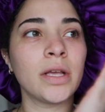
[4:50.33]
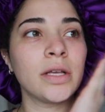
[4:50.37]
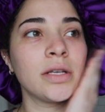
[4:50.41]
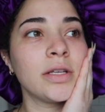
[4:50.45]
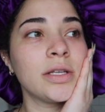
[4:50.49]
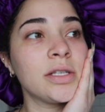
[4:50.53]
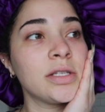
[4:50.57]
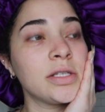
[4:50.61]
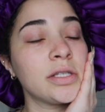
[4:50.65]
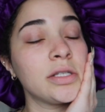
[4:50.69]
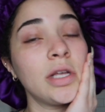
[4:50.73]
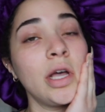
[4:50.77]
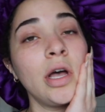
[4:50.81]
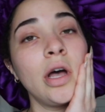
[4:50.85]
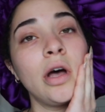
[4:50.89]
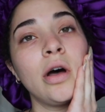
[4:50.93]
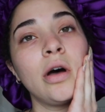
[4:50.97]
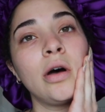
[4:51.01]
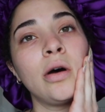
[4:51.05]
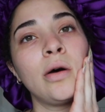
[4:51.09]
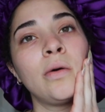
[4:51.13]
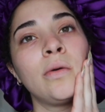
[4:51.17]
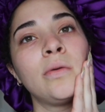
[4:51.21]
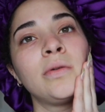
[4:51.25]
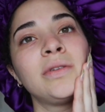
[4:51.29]

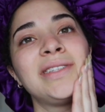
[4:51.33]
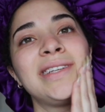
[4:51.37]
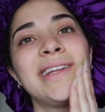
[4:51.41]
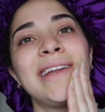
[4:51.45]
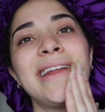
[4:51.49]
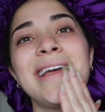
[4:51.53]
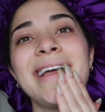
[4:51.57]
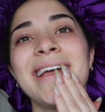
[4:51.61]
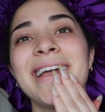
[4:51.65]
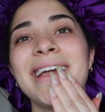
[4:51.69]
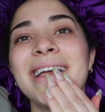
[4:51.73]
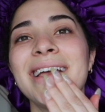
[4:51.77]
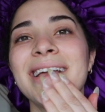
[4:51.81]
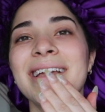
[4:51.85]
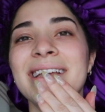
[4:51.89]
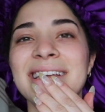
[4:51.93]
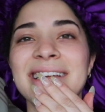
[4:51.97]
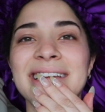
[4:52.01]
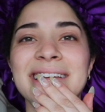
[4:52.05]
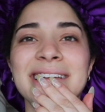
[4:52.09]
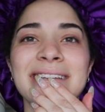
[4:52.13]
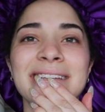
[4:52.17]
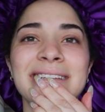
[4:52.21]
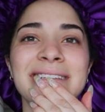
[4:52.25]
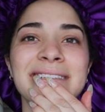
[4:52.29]
So today
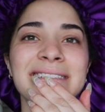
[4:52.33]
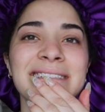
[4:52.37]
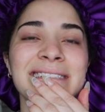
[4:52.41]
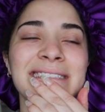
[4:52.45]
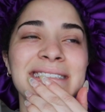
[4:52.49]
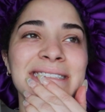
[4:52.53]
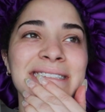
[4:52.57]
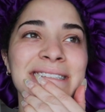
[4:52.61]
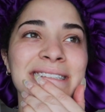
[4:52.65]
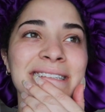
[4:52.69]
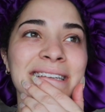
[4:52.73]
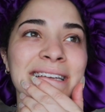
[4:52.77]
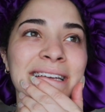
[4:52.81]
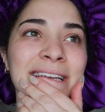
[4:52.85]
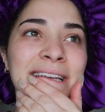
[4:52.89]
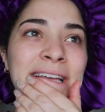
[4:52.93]
is